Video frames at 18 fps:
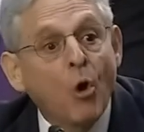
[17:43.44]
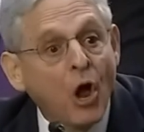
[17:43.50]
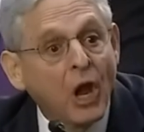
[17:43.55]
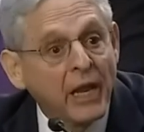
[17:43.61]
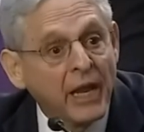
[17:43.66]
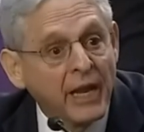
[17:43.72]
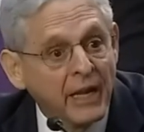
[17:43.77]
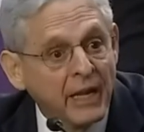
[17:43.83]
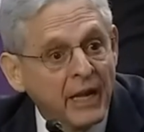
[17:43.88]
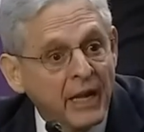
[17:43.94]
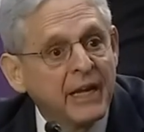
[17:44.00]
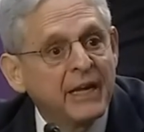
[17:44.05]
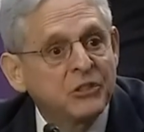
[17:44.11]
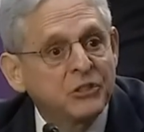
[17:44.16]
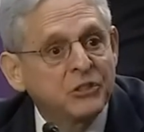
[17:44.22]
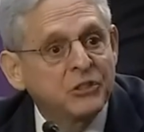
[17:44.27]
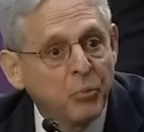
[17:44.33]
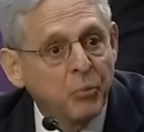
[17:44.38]
It's appalling.
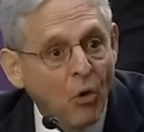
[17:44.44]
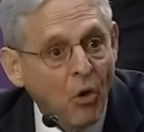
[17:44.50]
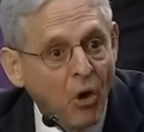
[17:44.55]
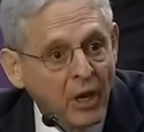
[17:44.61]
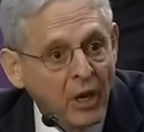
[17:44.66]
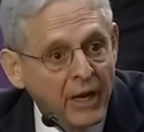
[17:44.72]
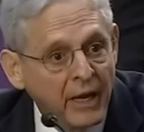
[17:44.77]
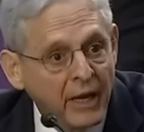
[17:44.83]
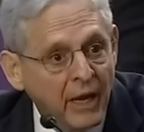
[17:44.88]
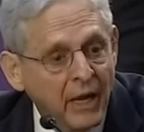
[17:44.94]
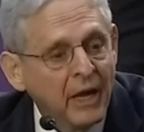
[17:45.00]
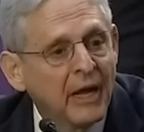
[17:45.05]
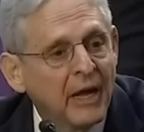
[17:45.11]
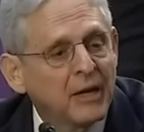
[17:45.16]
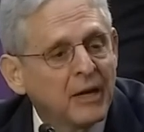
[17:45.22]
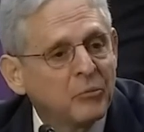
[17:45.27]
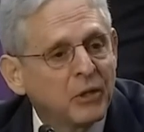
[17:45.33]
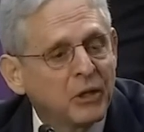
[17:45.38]
It's appalling.
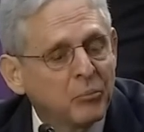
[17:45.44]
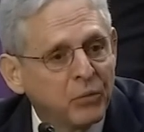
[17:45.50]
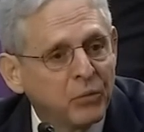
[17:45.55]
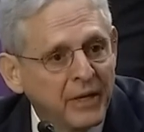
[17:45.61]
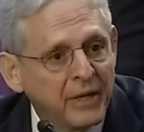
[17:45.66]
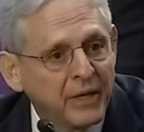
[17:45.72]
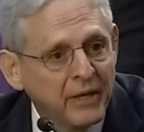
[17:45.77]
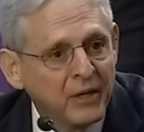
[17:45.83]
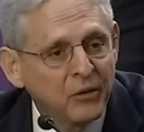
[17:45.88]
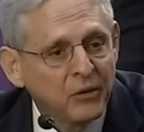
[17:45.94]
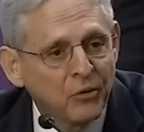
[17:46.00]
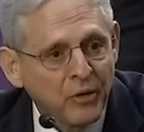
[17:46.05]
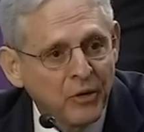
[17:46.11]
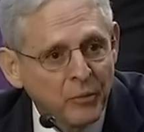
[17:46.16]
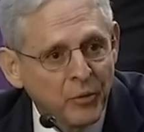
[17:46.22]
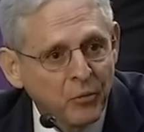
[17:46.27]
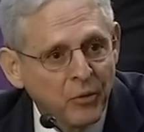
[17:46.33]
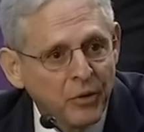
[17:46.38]
I'm in complete
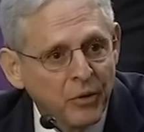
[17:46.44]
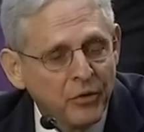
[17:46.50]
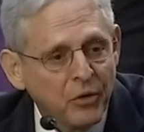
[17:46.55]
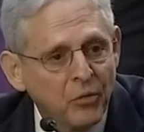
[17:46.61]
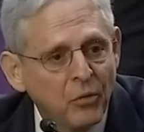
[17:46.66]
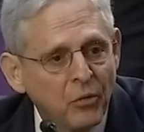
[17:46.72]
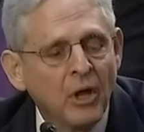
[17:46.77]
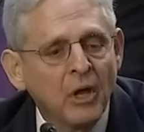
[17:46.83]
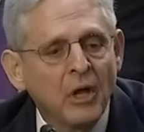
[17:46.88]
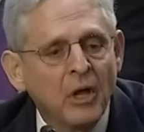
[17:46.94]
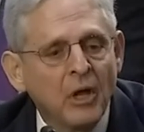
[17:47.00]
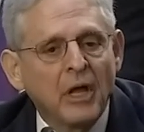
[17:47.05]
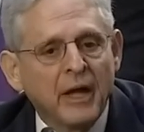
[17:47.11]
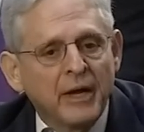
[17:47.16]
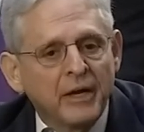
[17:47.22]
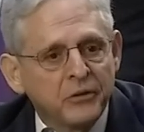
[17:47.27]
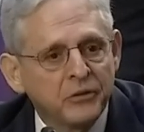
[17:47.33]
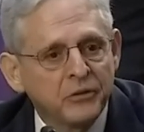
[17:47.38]
agreement with you.
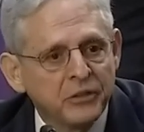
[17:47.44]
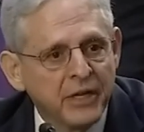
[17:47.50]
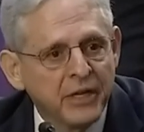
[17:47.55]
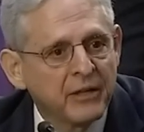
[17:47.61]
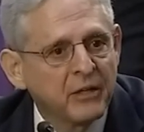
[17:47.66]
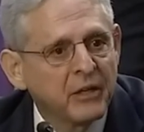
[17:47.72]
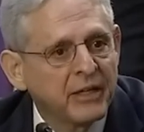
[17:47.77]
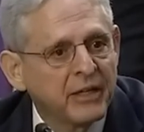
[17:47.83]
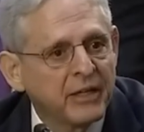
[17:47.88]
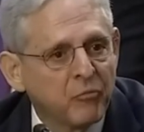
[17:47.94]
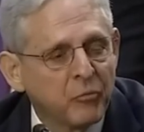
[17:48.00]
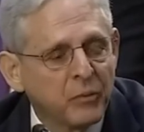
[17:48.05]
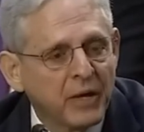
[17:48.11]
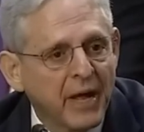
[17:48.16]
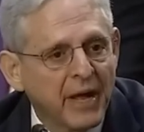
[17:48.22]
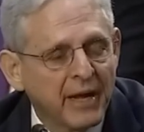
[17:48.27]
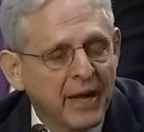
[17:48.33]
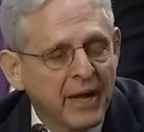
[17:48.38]
I understand that the
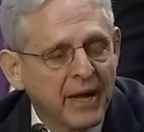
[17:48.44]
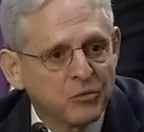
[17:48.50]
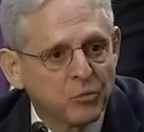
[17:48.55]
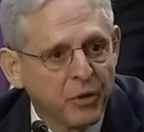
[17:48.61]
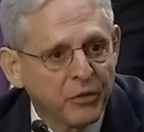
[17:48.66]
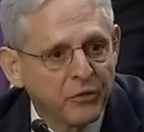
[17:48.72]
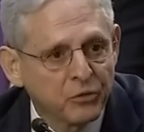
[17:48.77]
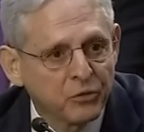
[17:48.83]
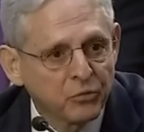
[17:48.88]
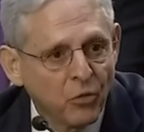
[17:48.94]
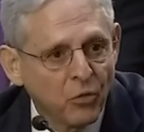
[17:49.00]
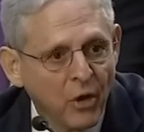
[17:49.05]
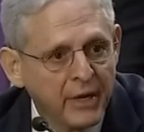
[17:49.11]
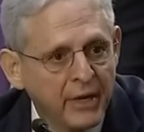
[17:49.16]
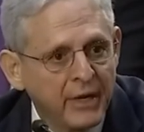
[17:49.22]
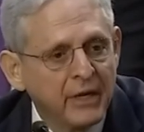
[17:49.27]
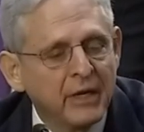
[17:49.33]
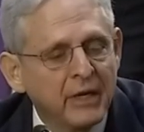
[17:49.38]
FBI has
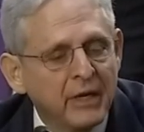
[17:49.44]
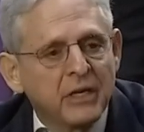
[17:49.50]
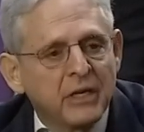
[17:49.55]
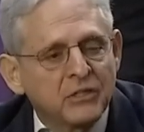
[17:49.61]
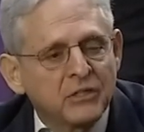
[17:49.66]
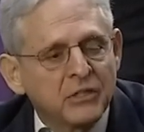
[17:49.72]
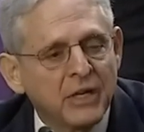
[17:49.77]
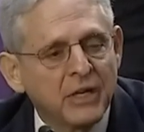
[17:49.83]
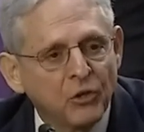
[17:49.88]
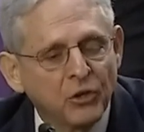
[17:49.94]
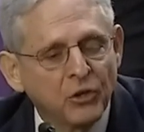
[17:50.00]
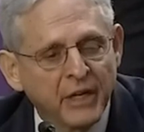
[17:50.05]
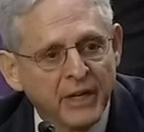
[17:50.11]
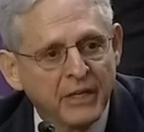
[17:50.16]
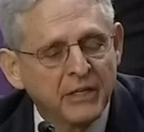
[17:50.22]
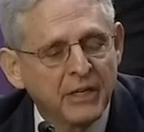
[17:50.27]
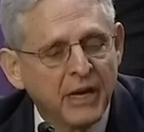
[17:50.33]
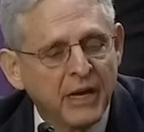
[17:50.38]
withdrawn it, and it's now
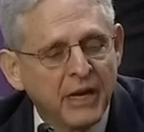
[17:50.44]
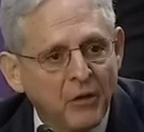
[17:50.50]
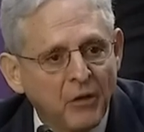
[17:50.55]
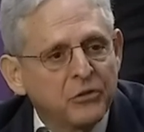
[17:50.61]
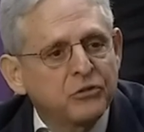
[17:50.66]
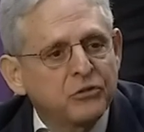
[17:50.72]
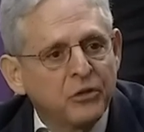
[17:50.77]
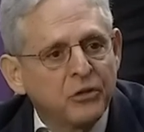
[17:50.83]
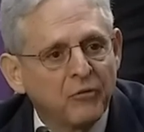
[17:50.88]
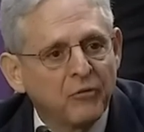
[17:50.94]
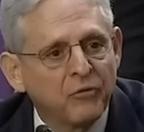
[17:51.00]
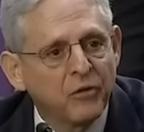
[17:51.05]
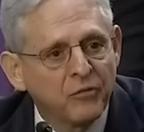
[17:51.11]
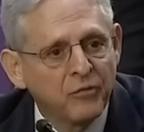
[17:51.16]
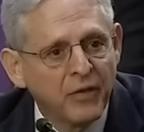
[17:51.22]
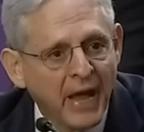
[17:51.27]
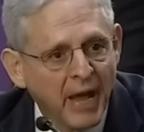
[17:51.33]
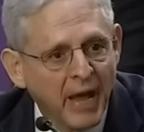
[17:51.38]
looking into how this could
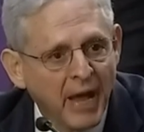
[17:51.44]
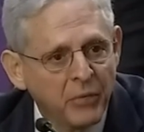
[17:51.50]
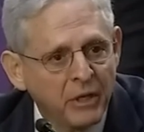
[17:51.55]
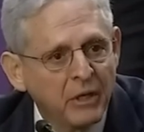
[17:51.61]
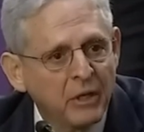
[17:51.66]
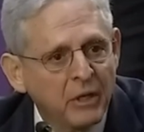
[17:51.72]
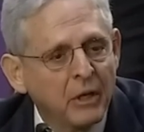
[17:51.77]
ever have happened.